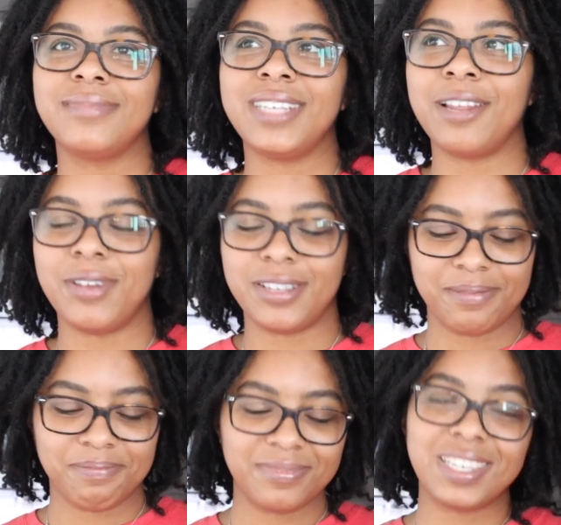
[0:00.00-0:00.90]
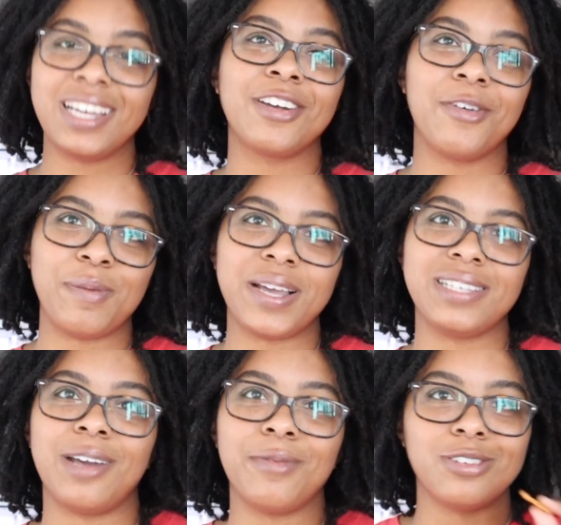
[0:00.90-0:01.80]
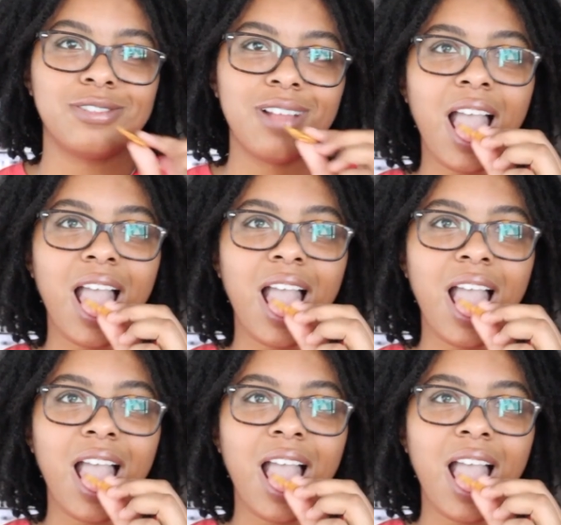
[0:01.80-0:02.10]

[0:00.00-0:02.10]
Anyways, gotta go eat my sandwich.